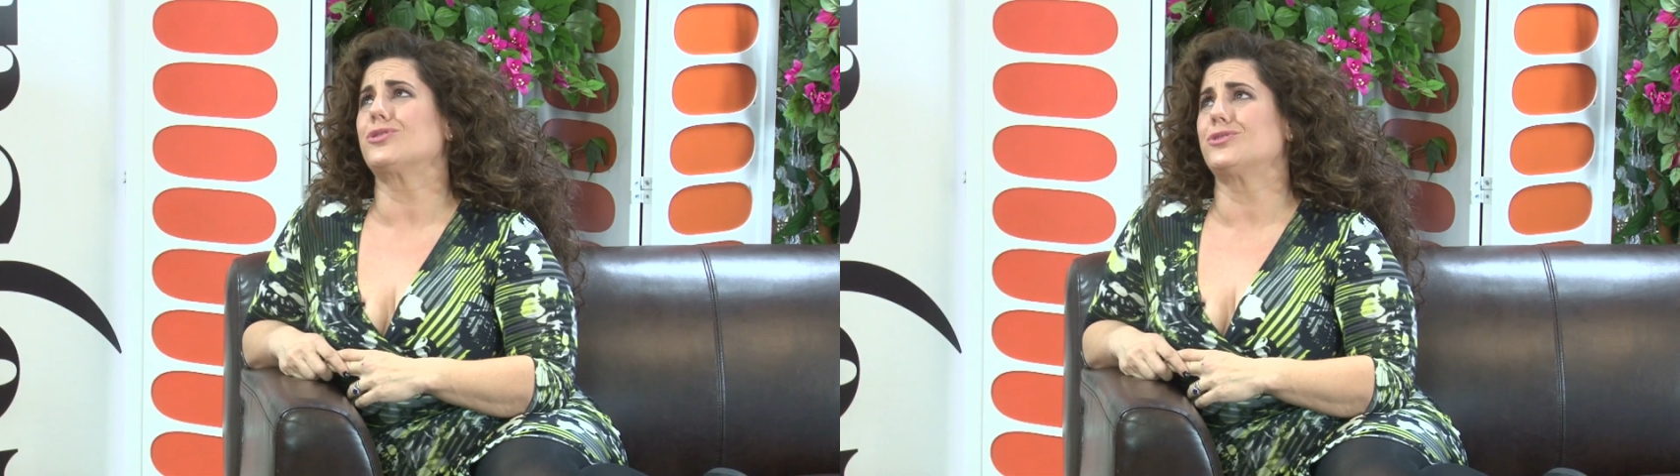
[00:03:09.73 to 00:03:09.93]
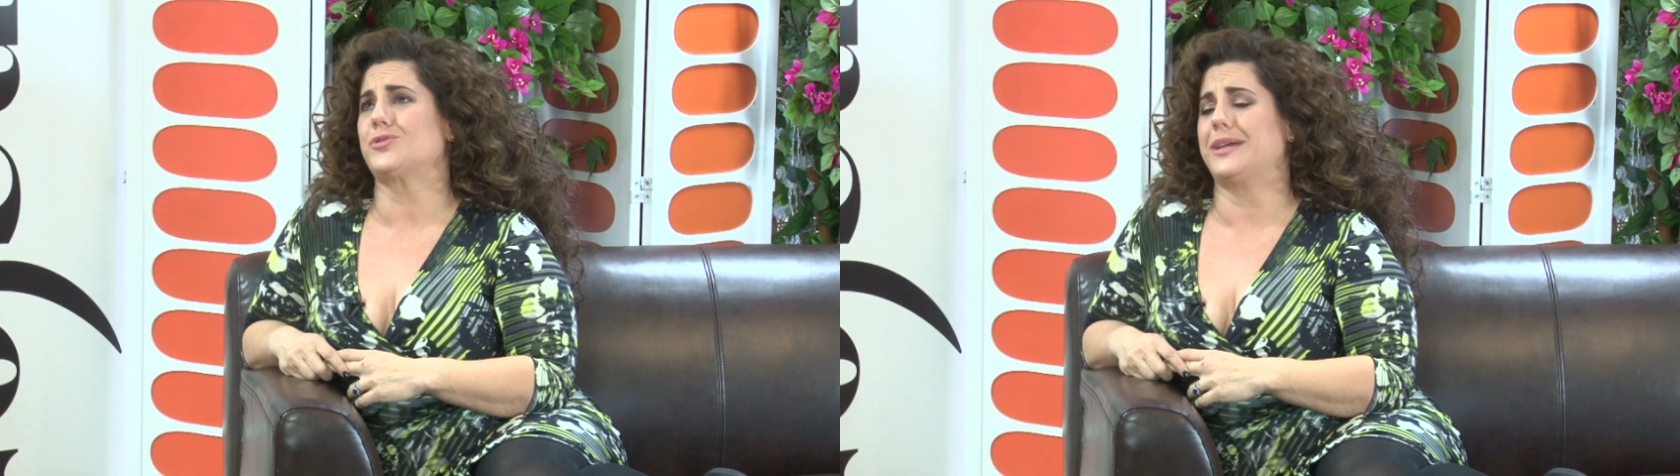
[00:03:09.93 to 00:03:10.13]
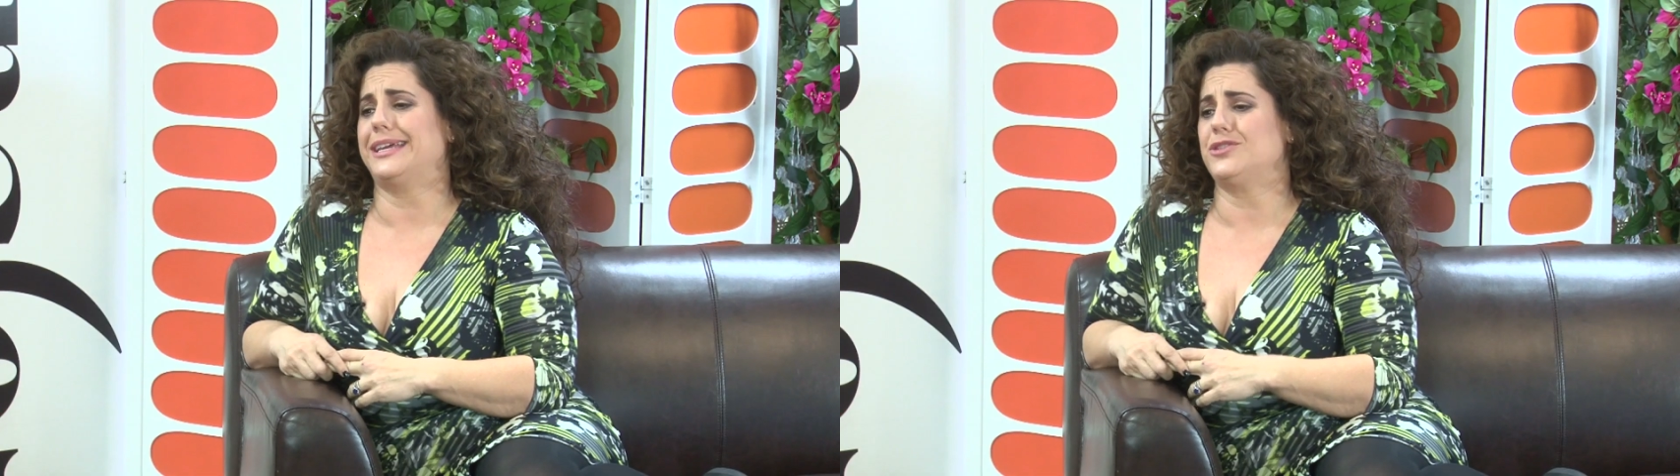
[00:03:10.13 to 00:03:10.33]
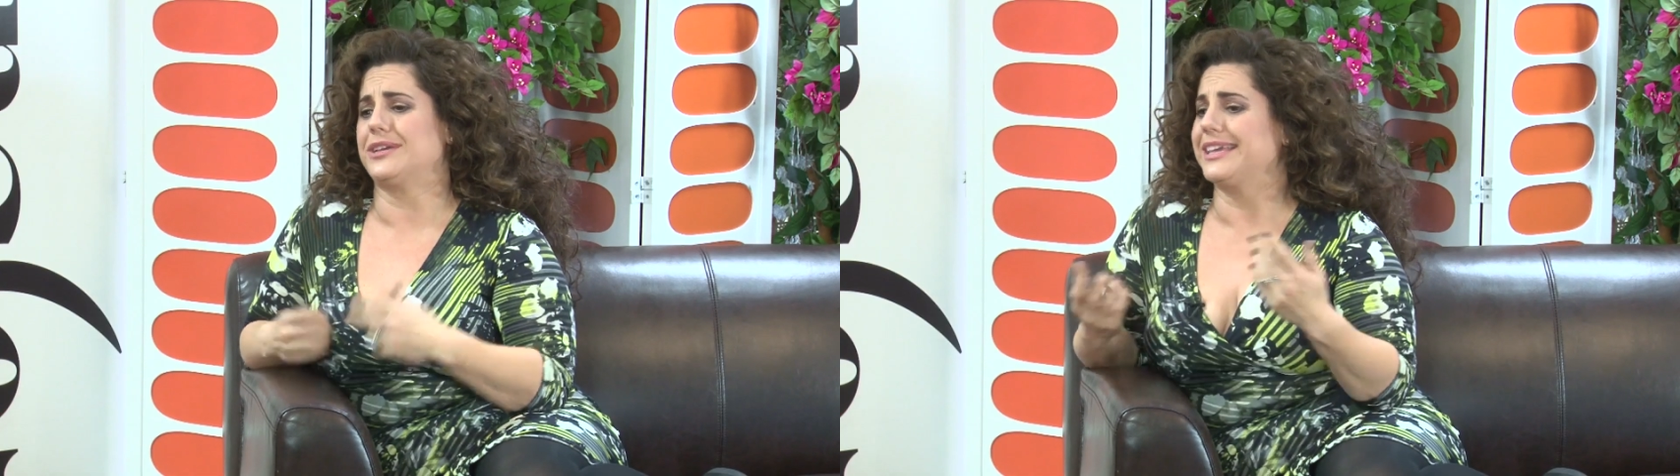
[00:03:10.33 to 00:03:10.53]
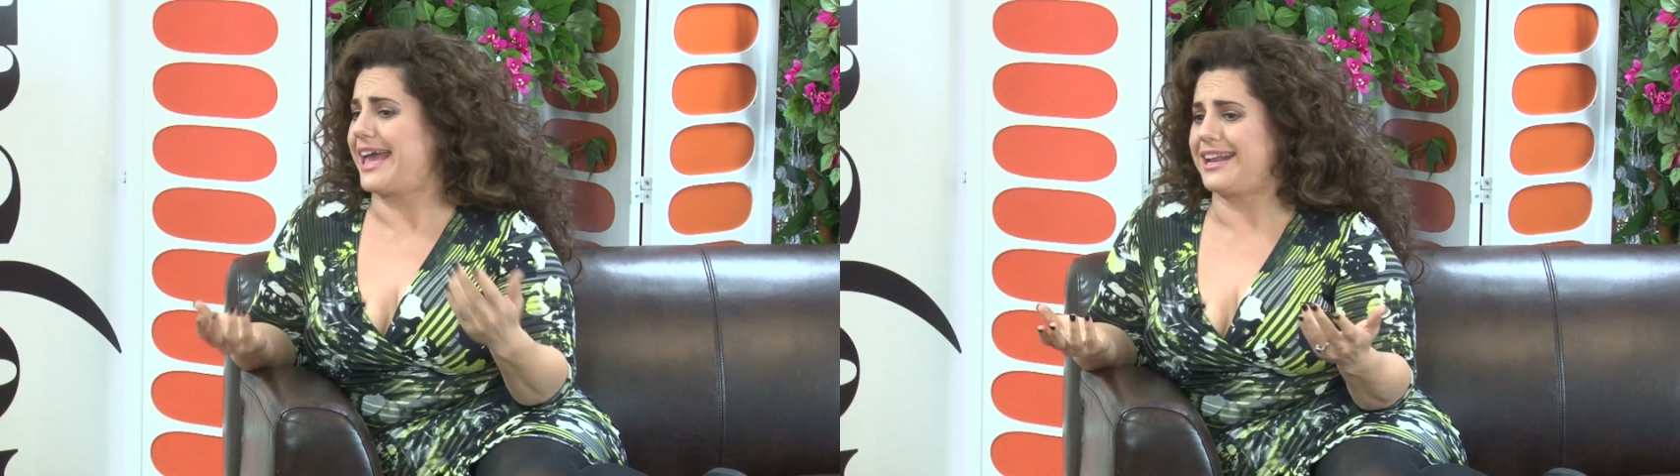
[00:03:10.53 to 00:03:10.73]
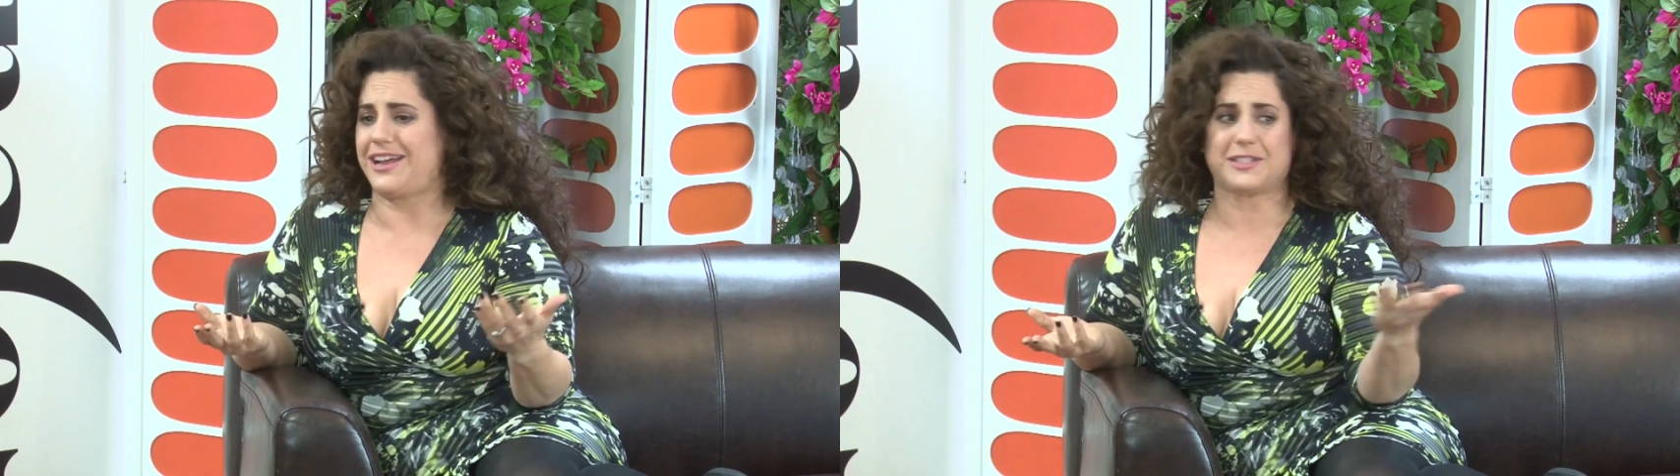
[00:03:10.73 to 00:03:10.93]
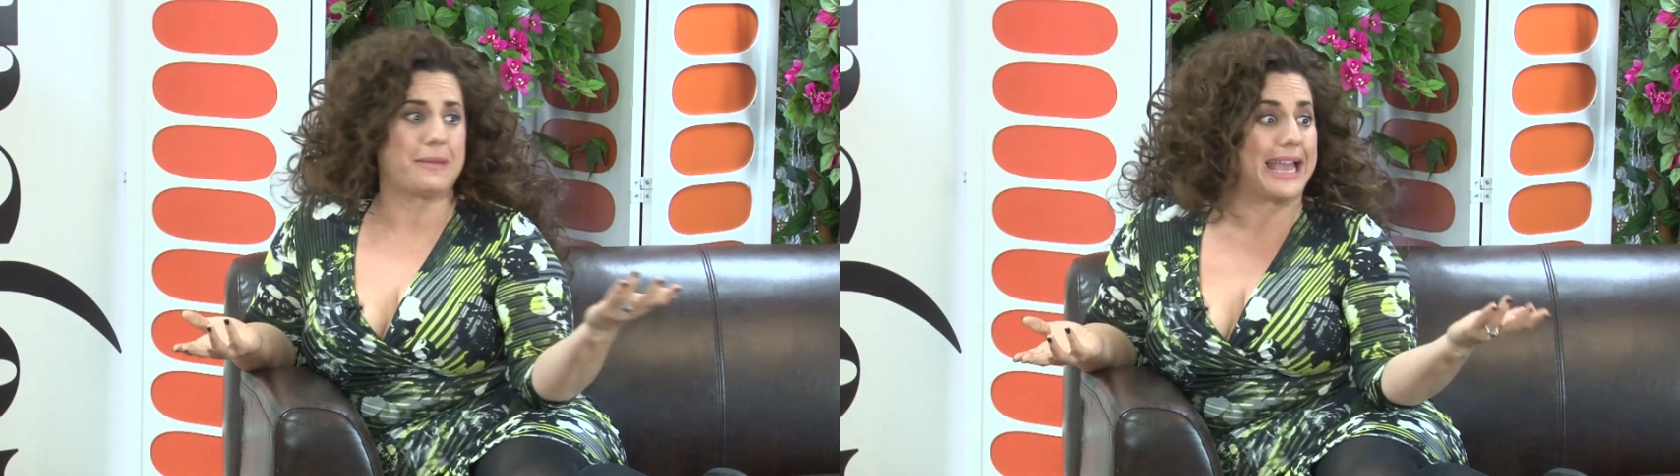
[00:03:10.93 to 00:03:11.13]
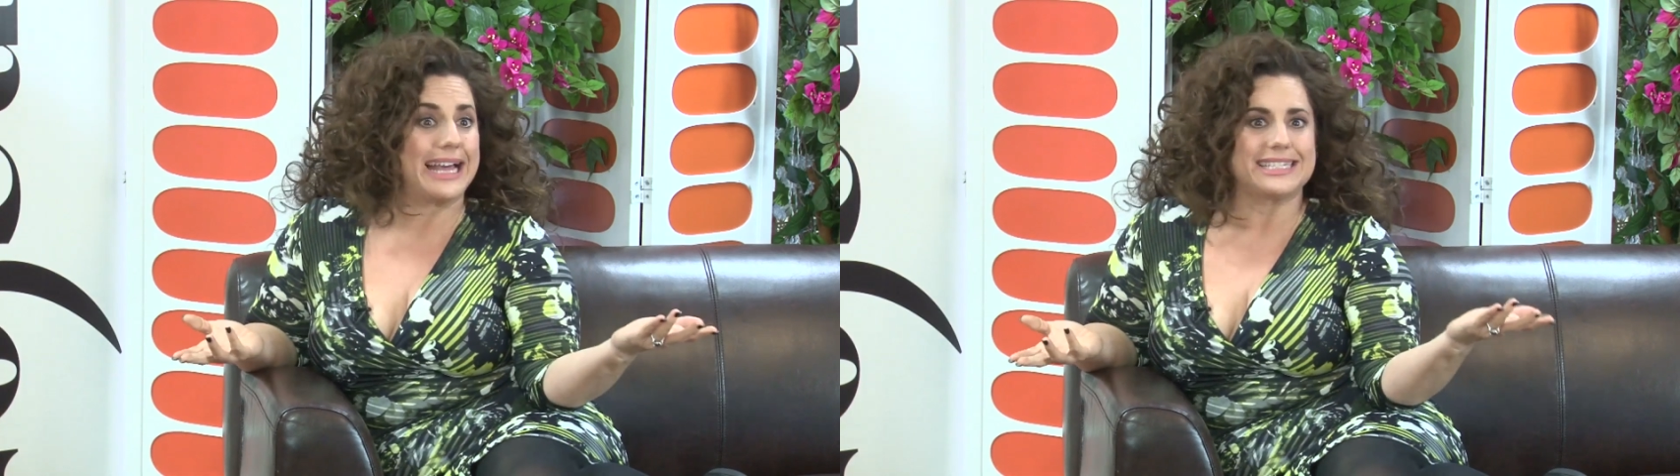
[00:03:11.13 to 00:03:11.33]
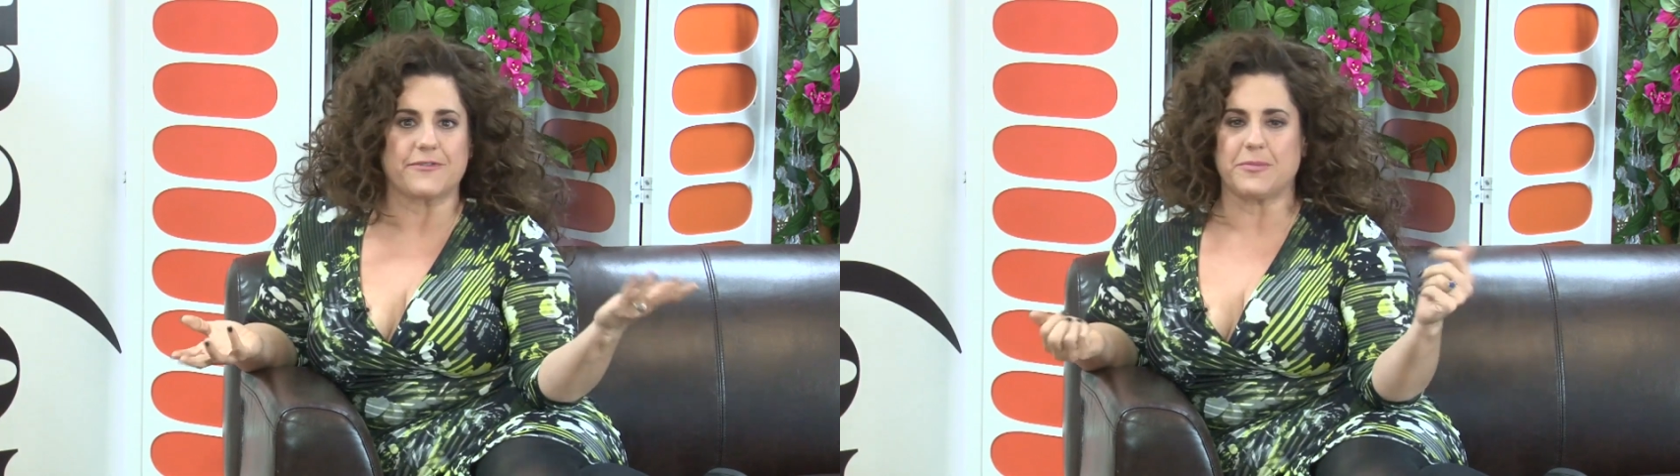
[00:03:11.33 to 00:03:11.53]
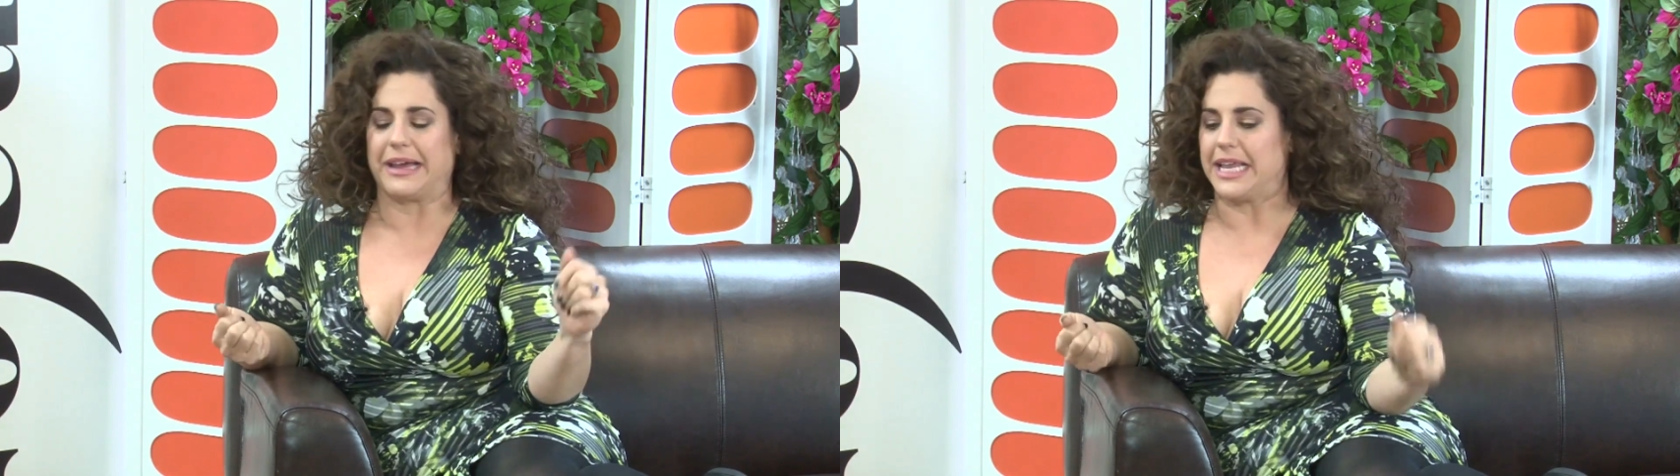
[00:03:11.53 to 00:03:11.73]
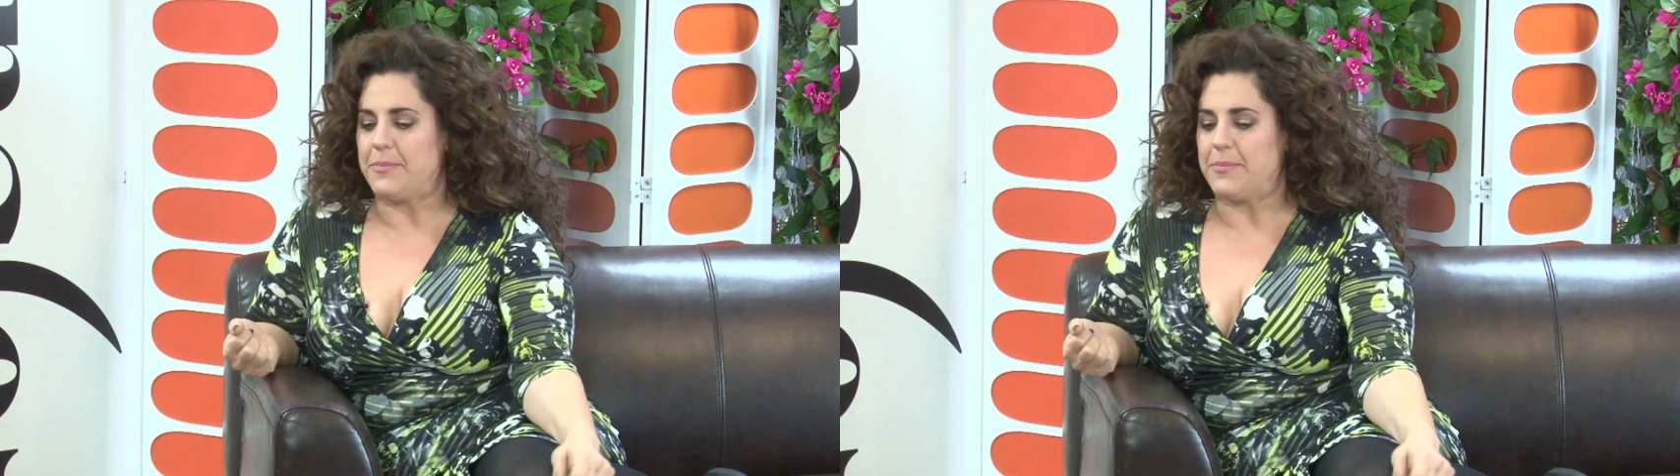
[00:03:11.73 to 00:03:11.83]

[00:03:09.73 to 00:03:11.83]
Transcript: So sweet. You can get it on demand, everybody.